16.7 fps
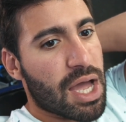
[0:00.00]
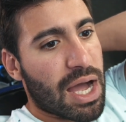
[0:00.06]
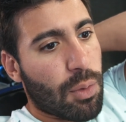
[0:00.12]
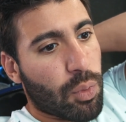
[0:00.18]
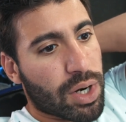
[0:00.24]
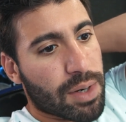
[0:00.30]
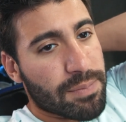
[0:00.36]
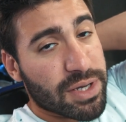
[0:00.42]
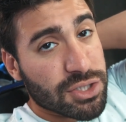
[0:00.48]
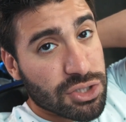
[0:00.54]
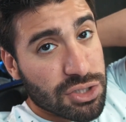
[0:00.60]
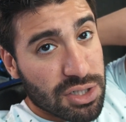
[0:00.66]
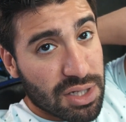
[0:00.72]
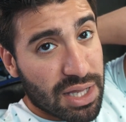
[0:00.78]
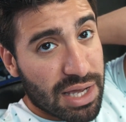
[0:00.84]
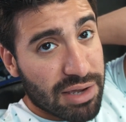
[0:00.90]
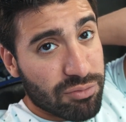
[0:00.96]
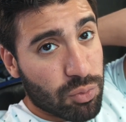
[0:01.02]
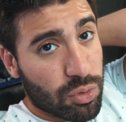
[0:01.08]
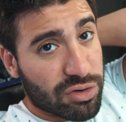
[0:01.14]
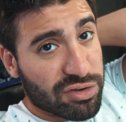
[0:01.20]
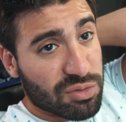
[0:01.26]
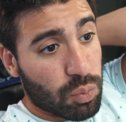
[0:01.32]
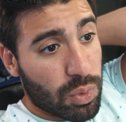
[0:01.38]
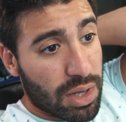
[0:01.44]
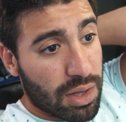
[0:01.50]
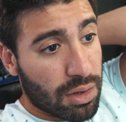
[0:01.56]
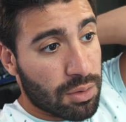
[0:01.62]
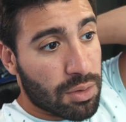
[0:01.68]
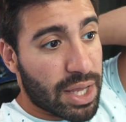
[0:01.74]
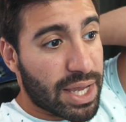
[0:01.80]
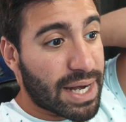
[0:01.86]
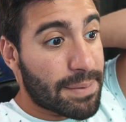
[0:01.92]
I want to make sure the live works
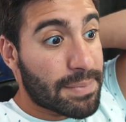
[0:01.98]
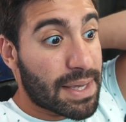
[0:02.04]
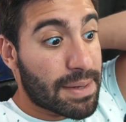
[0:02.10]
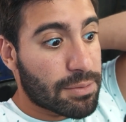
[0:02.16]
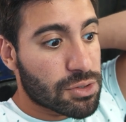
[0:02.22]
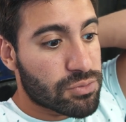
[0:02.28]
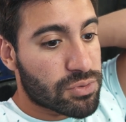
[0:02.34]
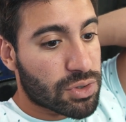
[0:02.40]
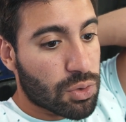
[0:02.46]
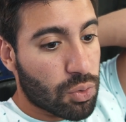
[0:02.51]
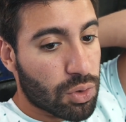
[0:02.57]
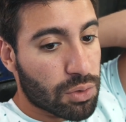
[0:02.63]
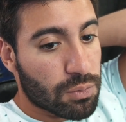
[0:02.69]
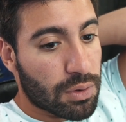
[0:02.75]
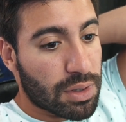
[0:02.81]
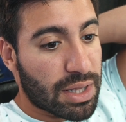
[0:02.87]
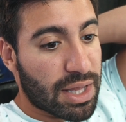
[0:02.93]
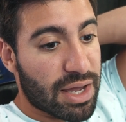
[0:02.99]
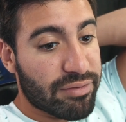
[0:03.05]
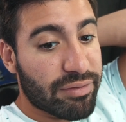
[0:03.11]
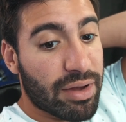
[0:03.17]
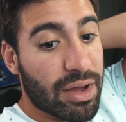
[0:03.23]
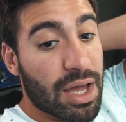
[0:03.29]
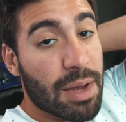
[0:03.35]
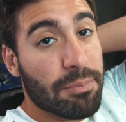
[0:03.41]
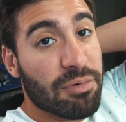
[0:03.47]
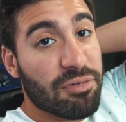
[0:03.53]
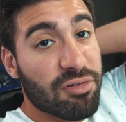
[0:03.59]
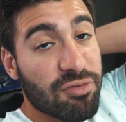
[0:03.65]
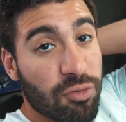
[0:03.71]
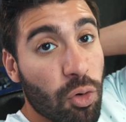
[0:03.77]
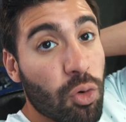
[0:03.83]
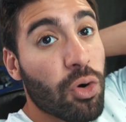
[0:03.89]
well and I'm able to record while live
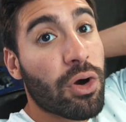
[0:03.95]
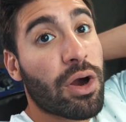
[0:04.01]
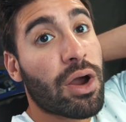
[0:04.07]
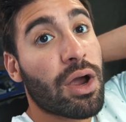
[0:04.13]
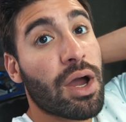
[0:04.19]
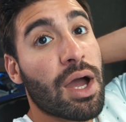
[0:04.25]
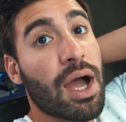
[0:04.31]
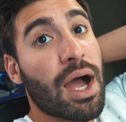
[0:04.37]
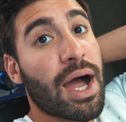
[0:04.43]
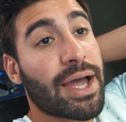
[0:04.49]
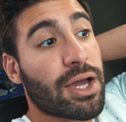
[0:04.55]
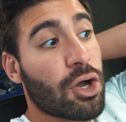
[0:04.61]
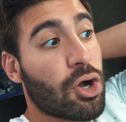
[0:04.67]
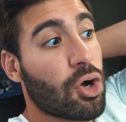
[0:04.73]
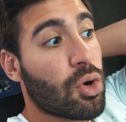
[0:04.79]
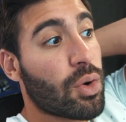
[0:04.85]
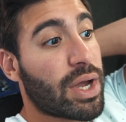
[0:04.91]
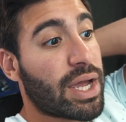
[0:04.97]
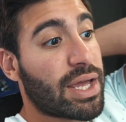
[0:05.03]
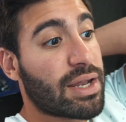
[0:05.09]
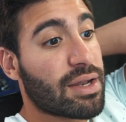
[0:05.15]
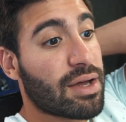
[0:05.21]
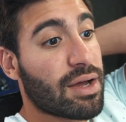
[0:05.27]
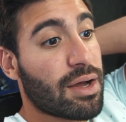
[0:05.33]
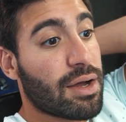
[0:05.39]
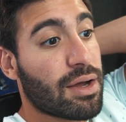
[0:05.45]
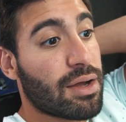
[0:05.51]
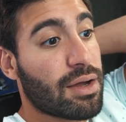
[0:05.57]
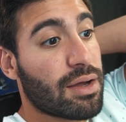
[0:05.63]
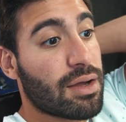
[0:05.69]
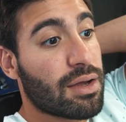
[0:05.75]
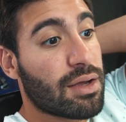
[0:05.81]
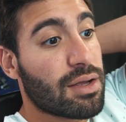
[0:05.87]
before I go and
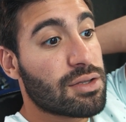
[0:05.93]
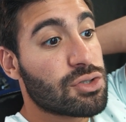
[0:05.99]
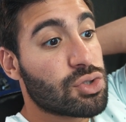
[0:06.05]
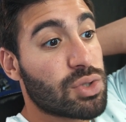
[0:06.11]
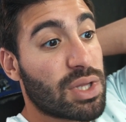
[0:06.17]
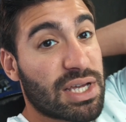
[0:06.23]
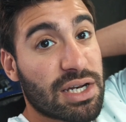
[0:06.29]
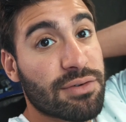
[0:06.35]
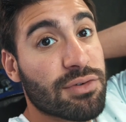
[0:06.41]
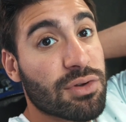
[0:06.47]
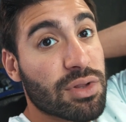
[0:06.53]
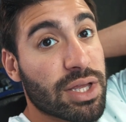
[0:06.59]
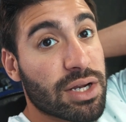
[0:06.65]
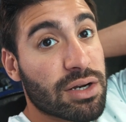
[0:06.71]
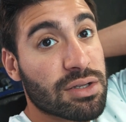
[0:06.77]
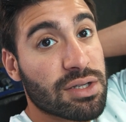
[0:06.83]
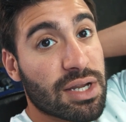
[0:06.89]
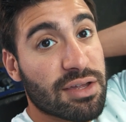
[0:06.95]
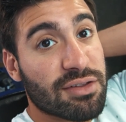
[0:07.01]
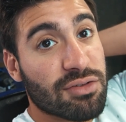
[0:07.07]
do the interview later today.